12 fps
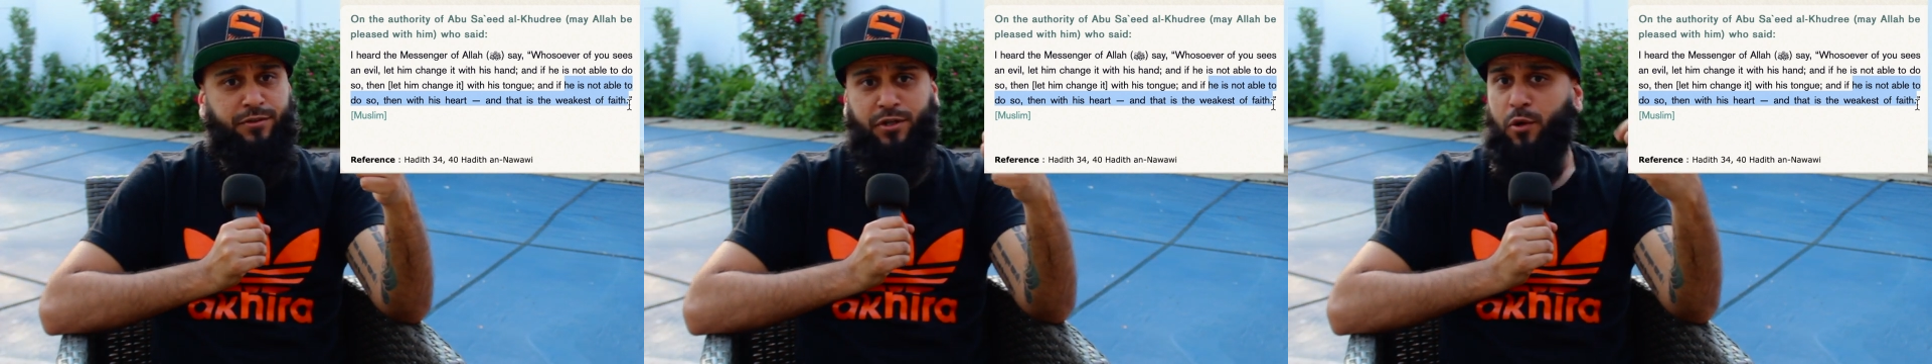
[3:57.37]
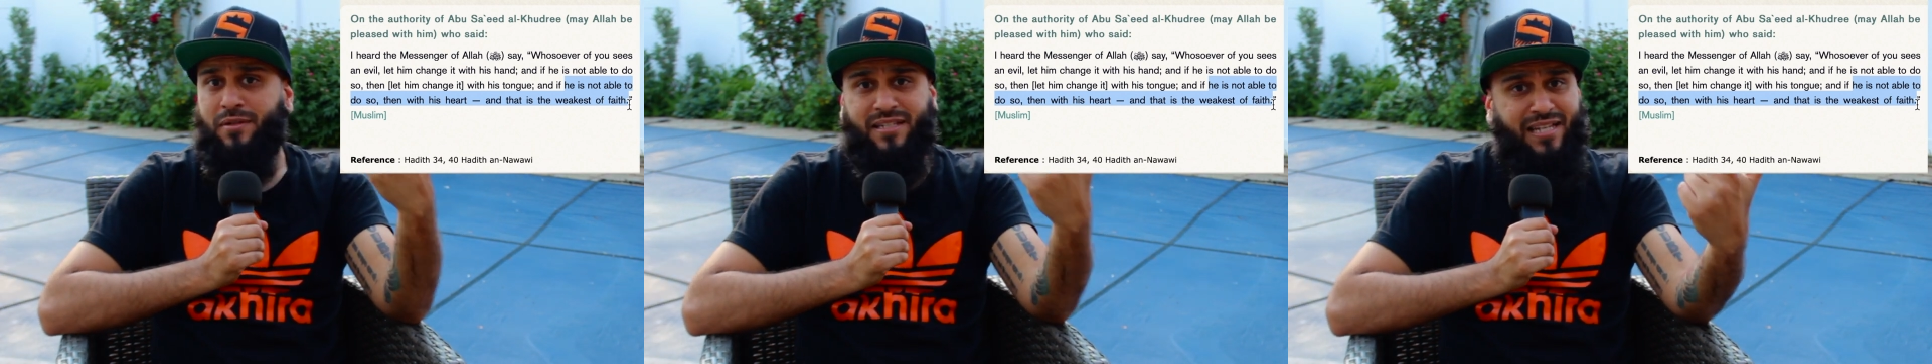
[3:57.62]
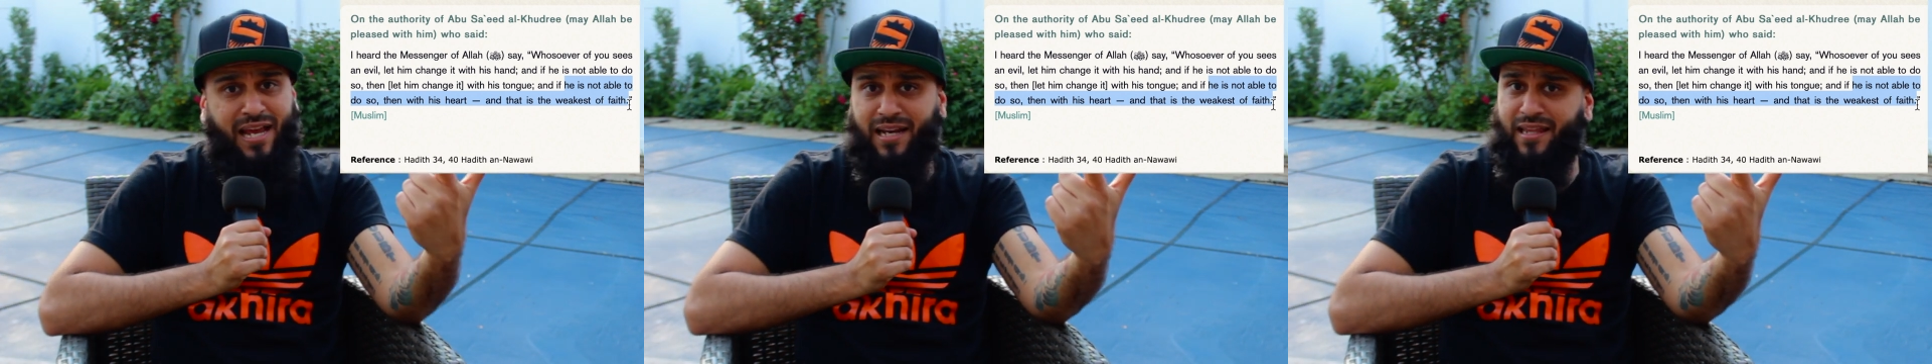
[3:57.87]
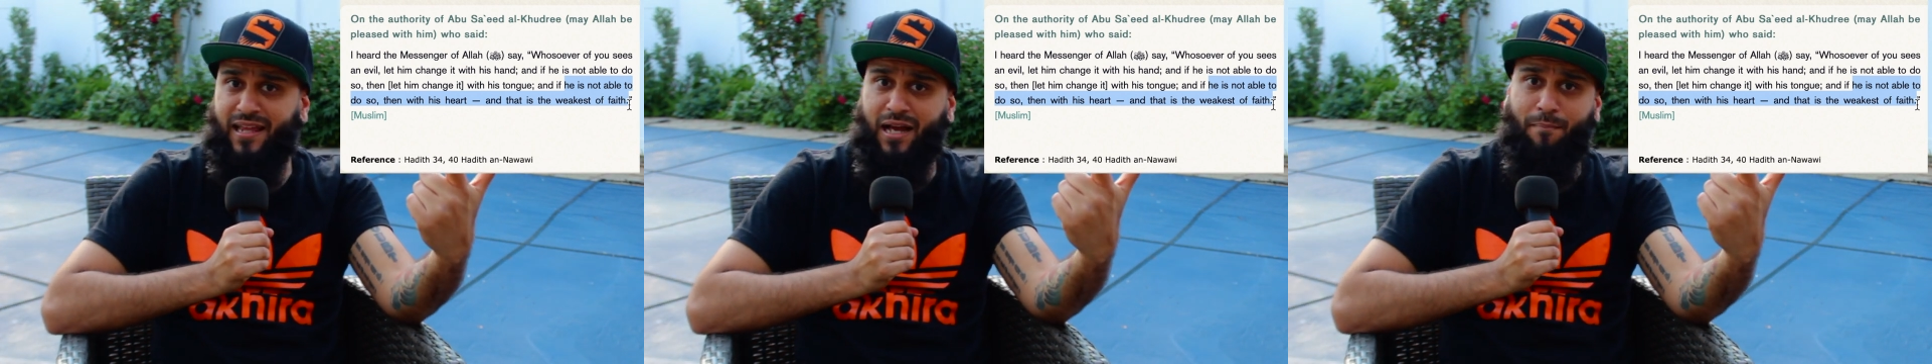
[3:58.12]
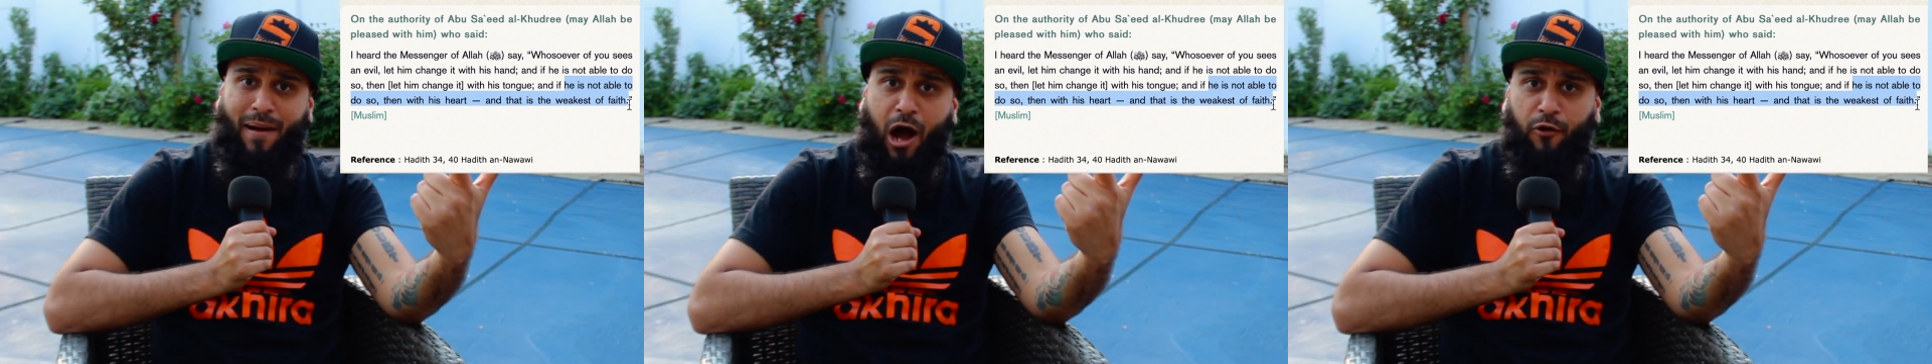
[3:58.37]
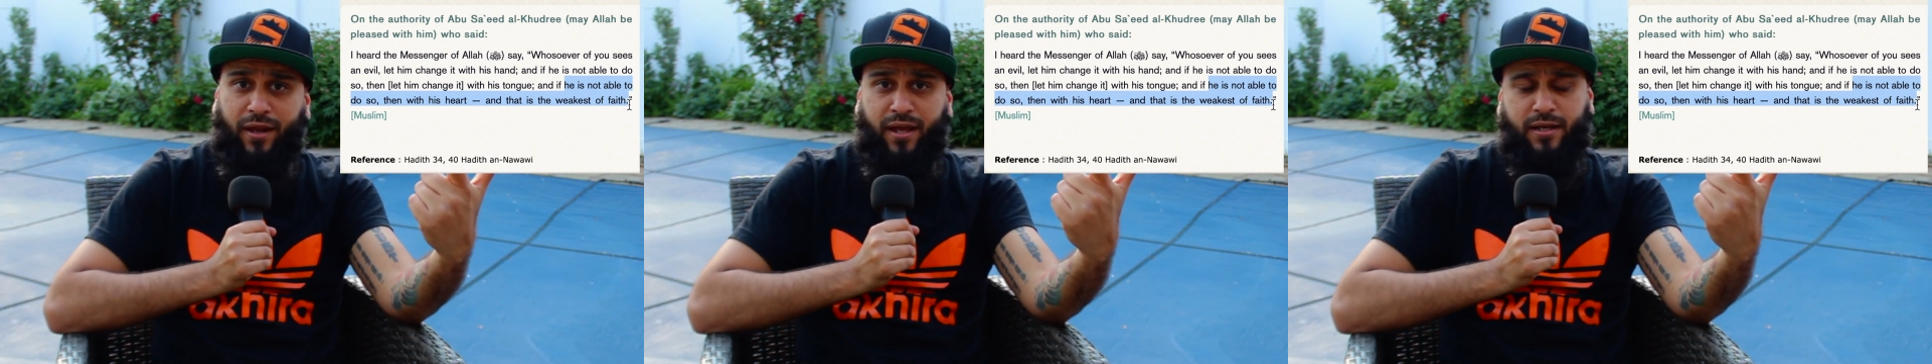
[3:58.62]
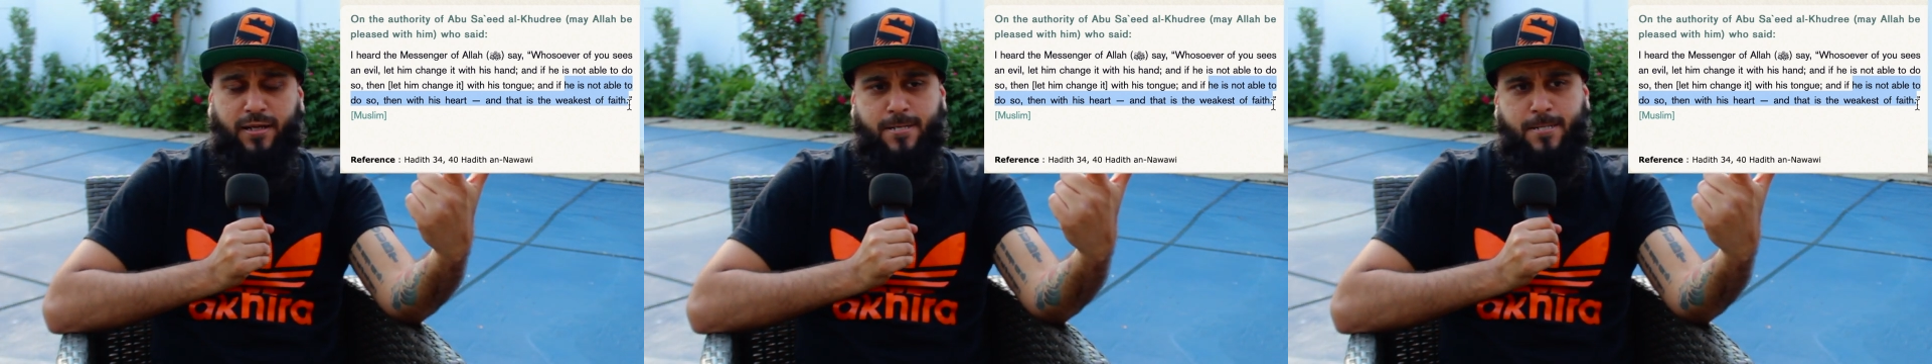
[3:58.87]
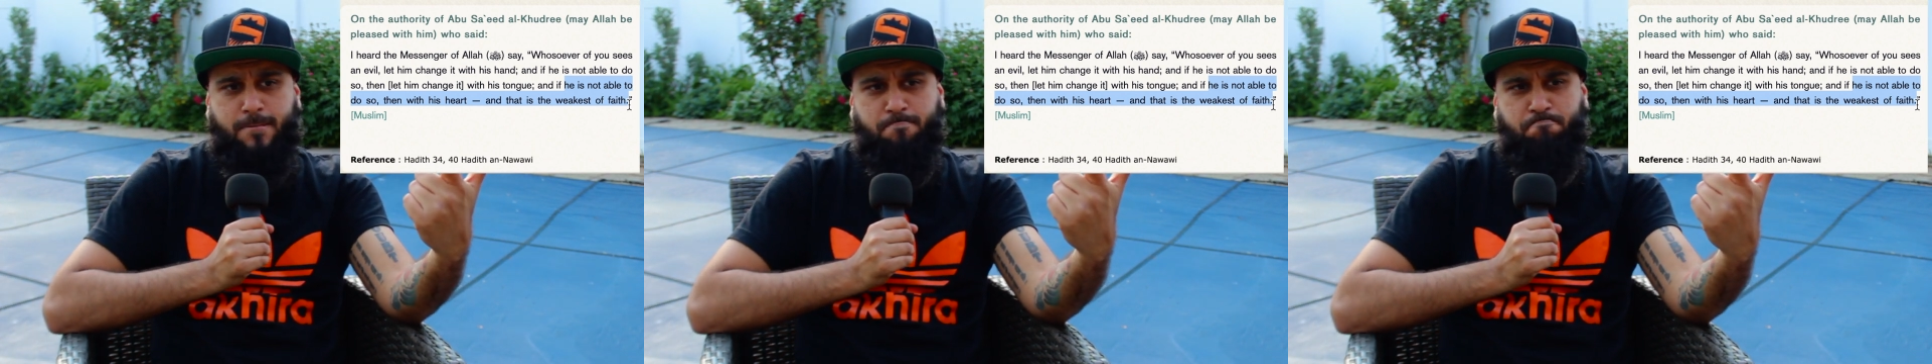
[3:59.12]
don't say anything about it,
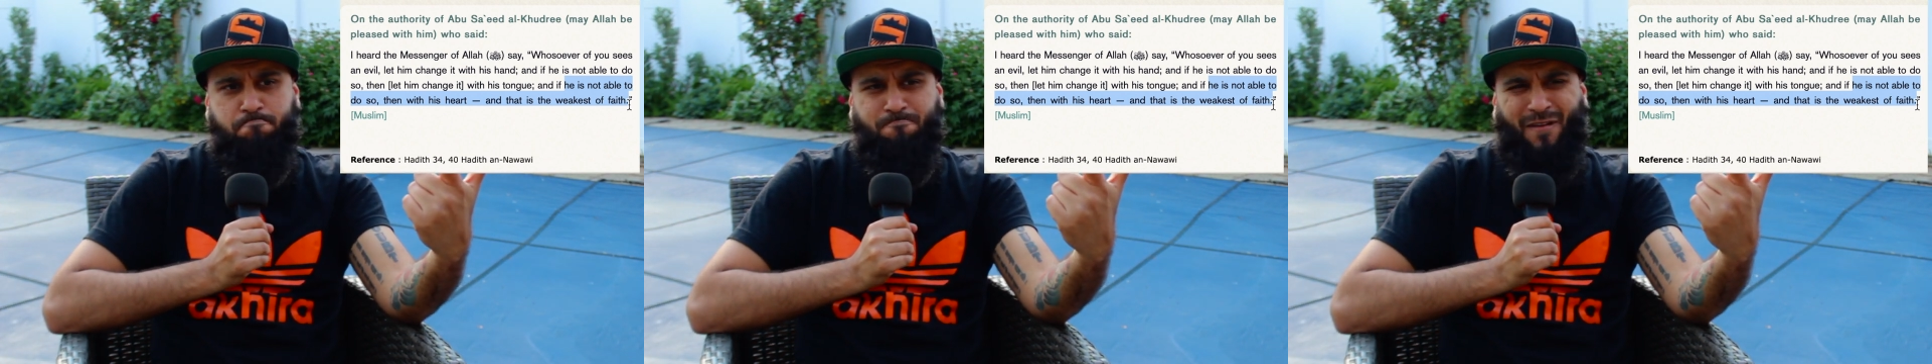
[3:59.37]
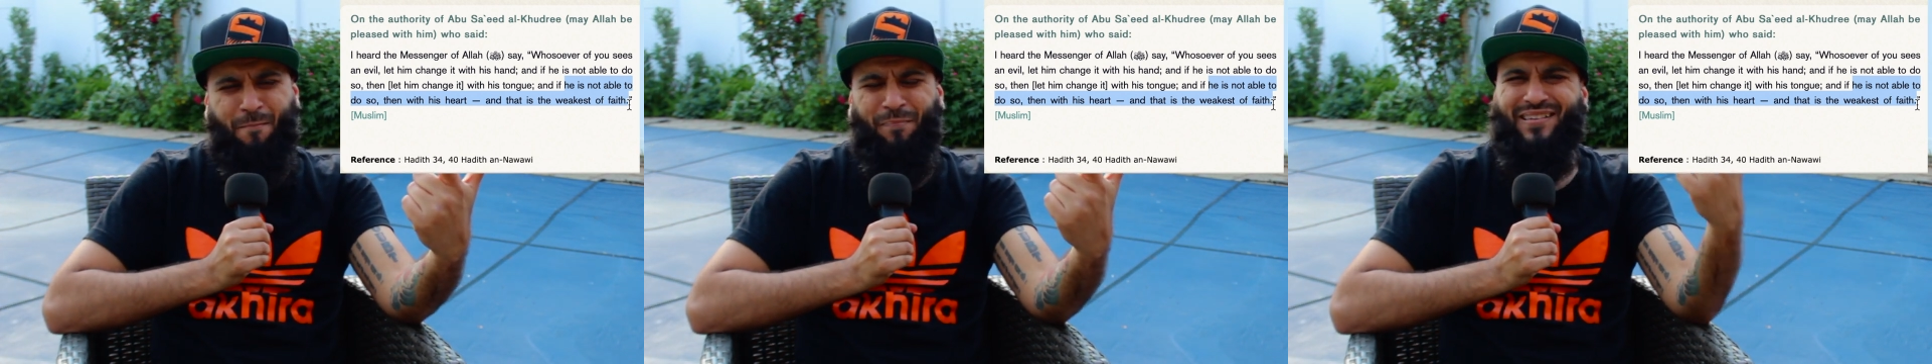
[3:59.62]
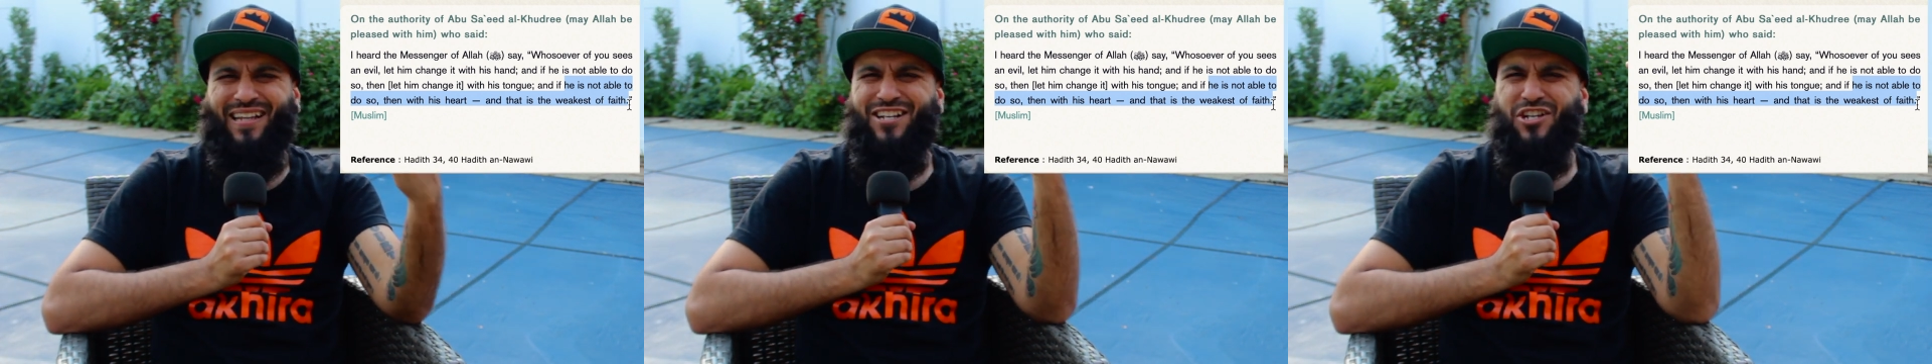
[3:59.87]
but they